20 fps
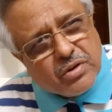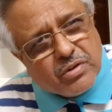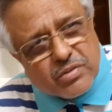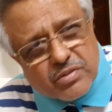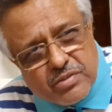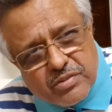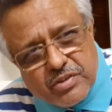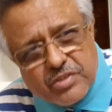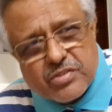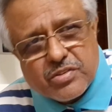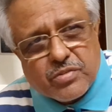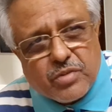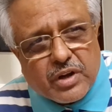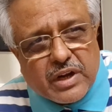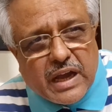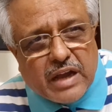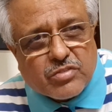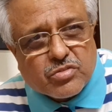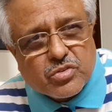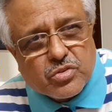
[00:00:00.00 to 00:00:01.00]
This is what
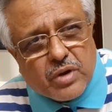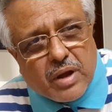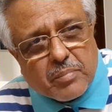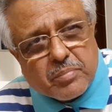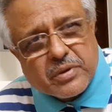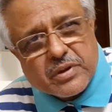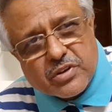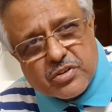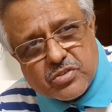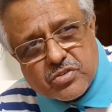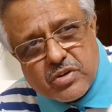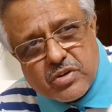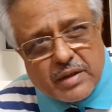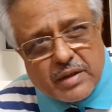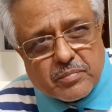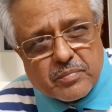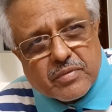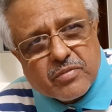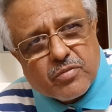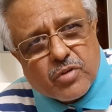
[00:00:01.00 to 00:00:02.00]
has to happen,
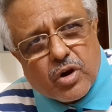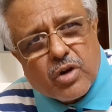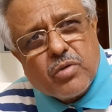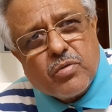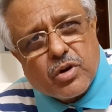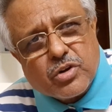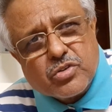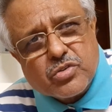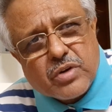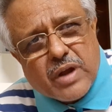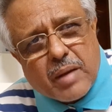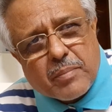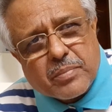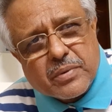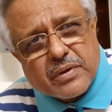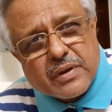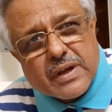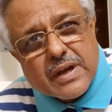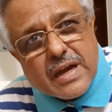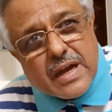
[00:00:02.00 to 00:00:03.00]
what should
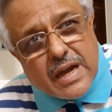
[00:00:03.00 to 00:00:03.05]
happen.